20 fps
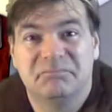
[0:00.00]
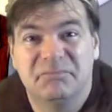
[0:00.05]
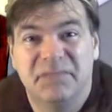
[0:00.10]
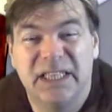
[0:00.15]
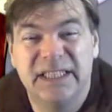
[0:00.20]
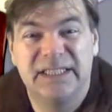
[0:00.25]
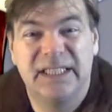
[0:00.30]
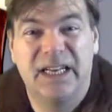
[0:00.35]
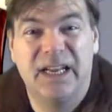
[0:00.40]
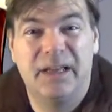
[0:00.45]

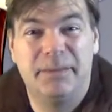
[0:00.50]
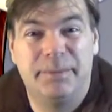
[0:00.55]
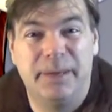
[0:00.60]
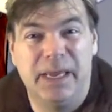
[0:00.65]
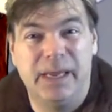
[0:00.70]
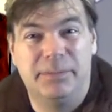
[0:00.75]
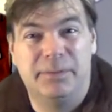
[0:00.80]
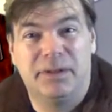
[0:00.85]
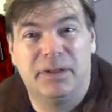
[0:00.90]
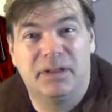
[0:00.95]
Listen up,
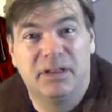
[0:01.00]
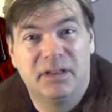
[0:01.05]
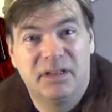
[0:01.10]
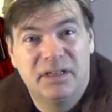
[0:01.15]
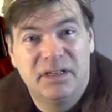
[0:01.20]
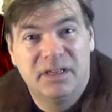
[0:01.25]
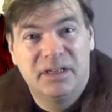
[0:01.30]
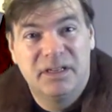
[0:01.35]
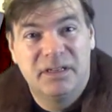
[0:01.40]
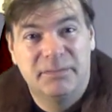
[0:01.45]
people.
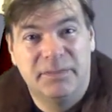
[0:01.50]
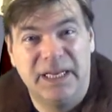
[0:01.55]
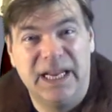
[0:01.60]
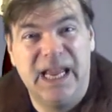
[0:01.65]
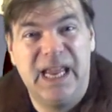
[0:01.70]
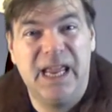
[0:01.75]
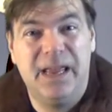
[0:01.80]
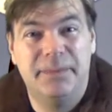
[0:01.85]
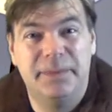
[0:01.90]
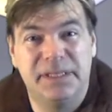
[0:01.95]
My
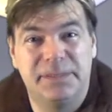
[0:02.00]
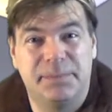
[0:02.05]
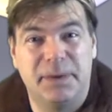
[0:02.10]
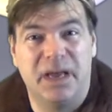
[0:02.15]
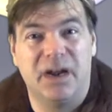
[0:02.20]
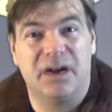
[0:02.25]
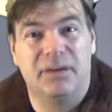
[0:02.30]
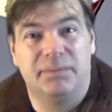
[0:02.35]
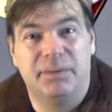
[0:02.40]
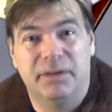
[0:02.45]
name is
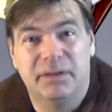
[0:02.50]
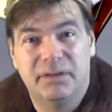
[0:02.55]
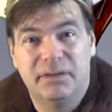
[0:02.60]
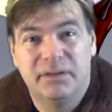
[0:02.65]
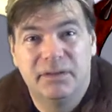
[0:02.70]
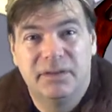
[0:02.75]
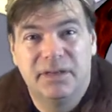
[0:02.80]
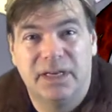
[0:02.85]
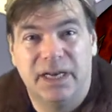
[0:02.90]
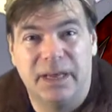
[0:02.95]
Bird, and
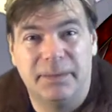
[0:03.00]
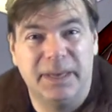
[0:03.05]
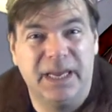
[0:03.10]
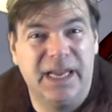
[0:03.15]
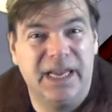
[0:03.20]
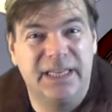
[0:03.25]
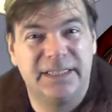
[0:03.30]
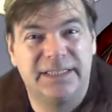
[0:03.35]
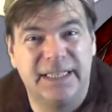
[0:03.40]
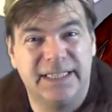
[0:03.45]
I'm
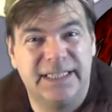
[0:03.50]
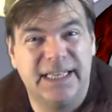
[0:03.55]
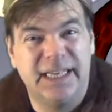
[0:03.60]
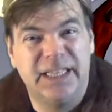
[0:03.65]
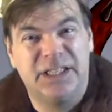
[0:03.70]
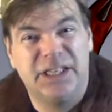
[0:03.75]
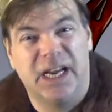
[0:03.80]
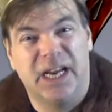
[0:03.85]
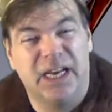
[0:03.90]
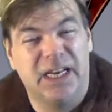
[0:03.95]
here to
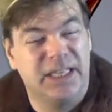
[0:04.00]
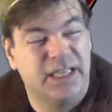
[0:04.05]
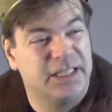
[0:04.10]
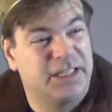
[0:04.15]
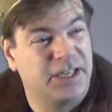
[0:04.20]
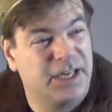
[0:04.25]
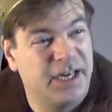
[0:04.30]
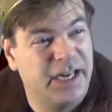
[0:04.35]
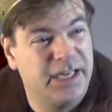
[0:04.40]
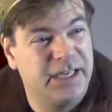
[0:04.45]
teach you how to
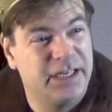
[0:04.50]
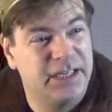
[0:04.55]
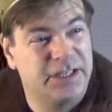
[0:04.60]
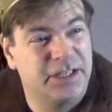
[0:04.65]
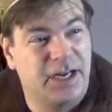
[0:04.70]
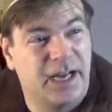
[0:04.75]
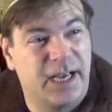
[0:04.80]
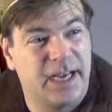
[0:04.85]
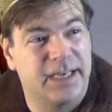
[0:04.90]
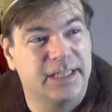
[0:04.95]
train your
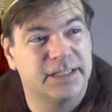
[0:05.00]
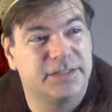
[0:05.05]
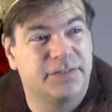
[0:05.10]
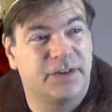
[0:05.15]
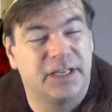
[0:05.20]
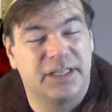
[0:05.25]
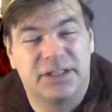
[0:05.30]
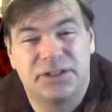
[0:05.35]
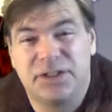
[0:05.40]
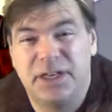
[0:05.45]
dragons
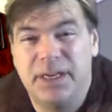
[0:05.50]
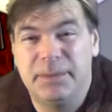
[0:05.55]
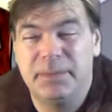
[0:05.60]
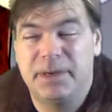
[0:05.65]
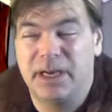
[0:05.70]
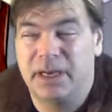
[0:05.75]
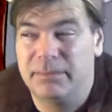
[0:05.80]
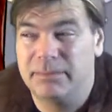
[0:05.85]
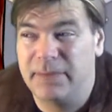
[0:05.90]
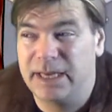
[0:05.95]
for extreme
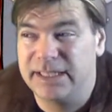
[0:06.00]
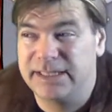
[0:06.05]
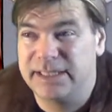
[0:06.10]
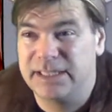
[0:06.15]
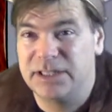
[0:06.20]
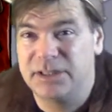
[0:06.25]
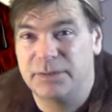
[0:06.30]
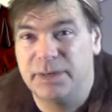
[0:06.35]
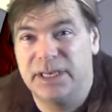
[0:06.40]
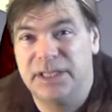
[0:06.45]
combat
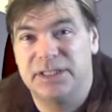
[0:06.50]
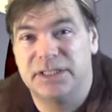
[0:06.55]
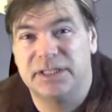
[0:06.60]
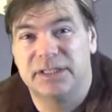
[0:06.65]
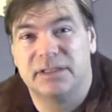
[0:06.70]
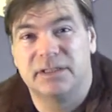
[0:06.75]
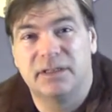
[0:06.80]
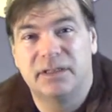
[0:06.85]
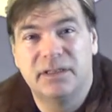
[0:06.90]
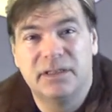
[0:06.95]

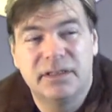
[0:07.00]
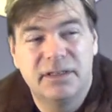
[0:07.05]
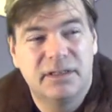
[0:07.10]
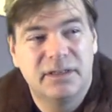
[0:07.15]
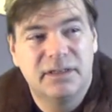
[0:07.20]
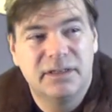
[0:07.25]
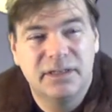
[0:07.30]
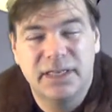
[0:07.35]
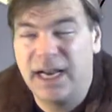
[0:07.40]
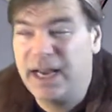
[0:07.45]
situations.
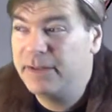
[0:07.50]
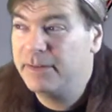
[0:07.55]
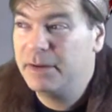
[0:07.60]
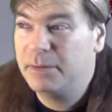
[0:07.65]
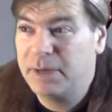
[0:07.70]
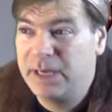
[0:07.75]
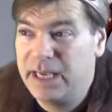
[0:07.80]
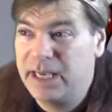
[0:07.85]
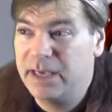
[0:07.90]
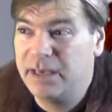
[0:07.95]
Can
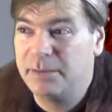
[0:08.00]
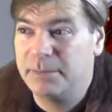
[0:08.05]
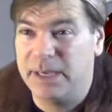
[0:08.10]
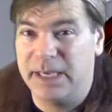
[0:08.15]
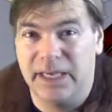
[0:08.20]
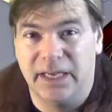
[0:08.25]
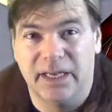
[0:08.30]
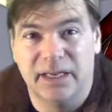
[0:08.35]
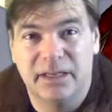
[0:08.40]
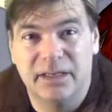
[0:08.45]
everyone hear
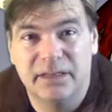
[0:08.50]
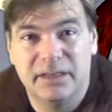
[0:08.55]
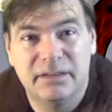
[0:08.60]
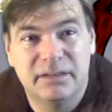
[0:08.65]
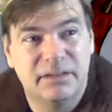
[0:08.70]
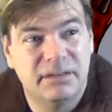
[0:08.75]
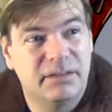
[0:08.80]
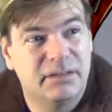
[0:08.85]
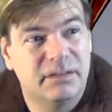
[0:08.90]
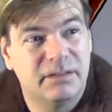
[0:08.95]
me?
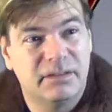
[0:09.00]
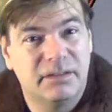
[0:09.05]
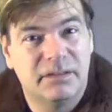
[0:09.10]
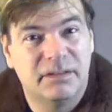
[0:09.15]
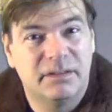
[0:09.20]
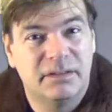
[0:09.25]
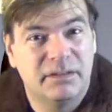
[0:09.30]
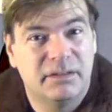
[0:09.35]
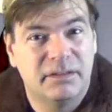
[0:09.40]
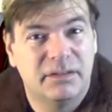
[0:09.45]

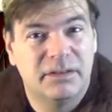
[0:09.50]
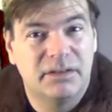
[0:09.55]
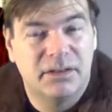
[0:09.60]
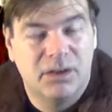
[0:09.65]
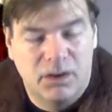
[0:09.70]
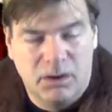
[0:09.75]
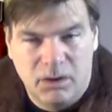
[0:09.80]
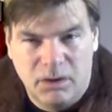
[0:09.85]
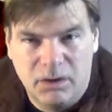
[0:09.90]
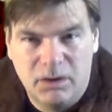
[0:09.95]
Yes!
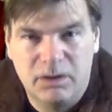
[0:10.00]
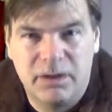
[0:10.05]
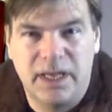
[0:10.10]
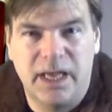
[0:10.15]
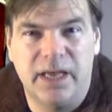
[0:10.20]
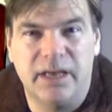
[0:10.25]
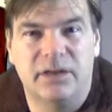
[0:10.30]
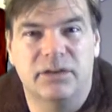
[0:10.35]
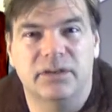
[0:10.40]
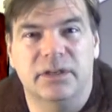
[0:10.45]

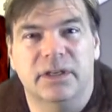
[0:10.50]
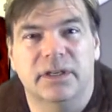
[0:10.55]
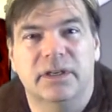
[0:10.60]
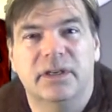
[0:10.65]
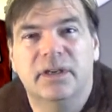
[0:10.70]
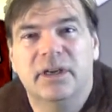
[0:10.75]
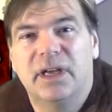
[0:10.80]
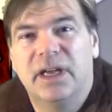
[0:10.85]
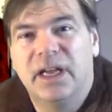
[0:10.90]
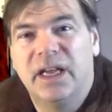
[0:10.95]
Okay, good.
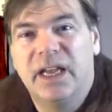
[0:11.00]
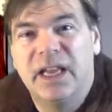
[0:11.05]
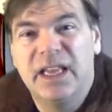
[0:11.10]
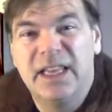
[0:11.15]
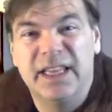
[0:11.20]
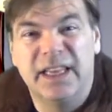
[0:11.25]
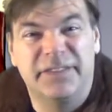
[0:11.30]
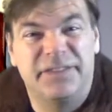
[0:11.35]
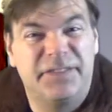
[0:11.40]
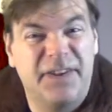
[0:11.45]

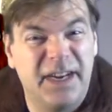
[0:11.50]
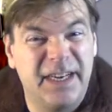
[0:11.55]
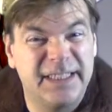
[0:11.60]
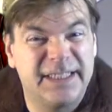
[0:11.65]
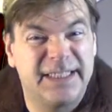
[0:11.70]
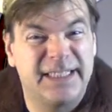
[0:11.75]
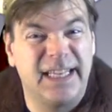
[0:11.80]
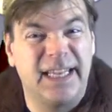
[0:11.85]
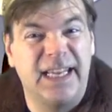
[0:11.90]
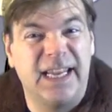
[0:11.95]
The
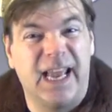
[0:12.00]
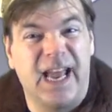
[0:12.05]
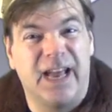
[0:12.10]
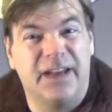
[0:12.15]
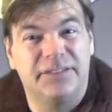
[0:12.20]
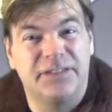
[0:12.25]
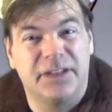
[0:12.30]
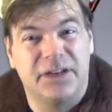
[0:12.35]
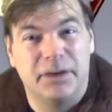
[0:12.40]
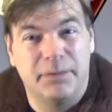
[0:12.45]
first thing you
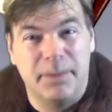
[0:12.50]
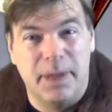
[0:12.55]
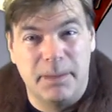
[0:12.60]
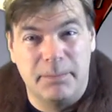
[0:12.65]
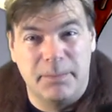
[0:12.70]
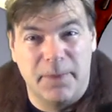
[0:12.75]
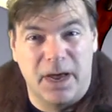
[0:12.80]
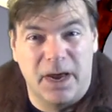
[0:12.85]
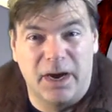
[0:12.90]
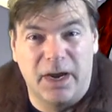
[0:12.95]
have to
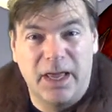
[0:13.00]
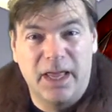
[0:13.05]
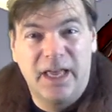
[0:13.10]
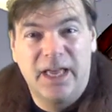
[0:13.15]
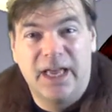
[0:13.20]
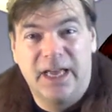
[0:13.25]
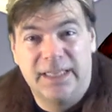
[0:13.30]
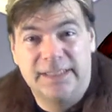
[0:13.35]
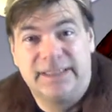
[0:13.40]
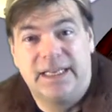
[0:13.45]

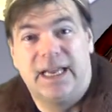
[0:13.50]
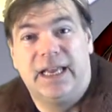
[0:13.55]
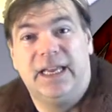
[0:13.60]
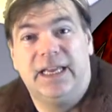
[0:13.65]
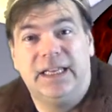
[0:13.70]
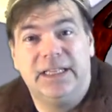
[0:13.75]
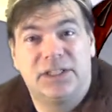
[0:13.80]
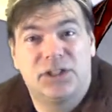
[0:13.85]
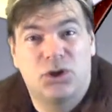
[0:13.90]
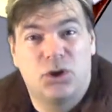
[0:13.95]
remember is that
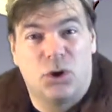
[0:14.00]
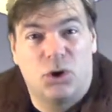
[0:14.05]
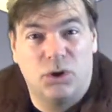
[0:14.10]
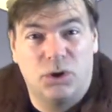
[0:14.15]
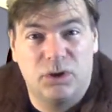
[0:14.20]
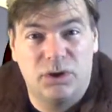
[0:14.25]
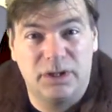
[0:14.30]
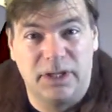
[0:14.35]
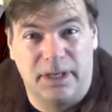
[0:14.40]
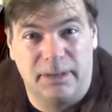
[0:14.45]
it's
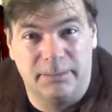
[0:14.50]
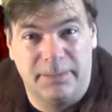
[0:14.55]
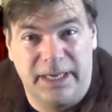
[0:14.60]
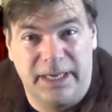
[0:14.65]
cold up